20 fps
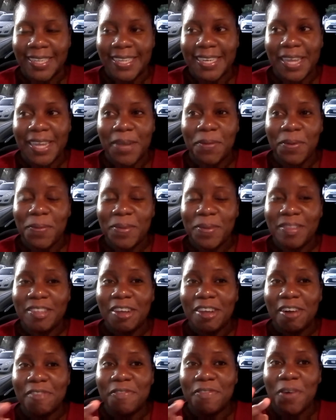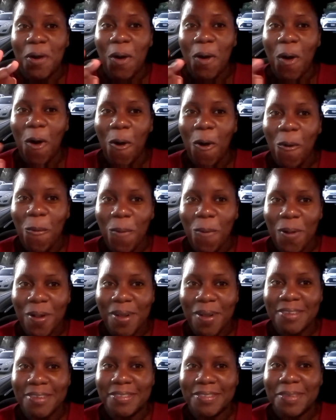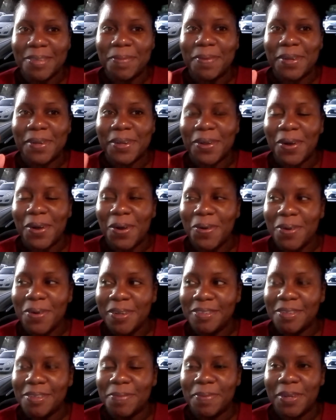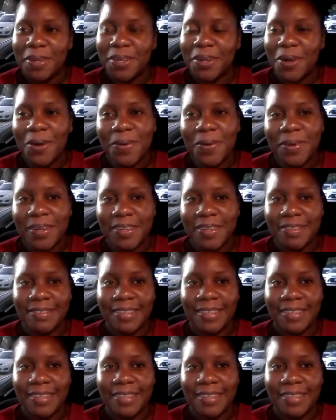Like, we would talk for hours upon hours upon hours.